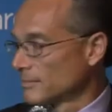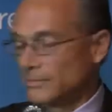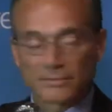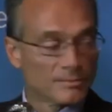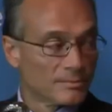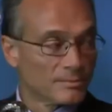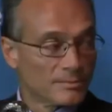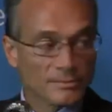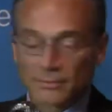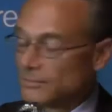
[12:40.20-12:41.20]

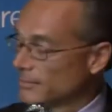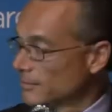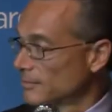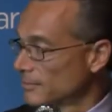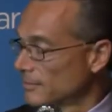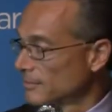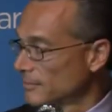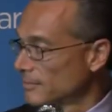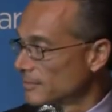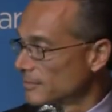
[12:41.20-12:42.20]

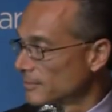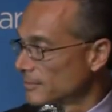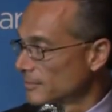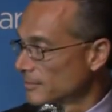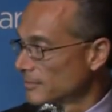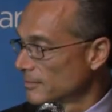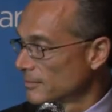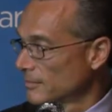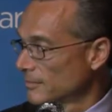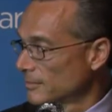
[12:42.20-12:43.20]

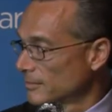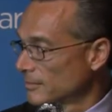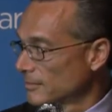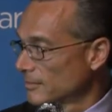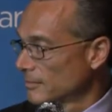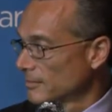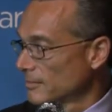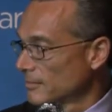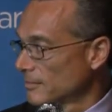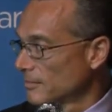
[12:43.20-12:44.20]

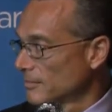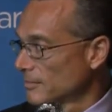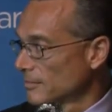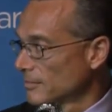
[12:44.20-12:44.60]
(not speaking)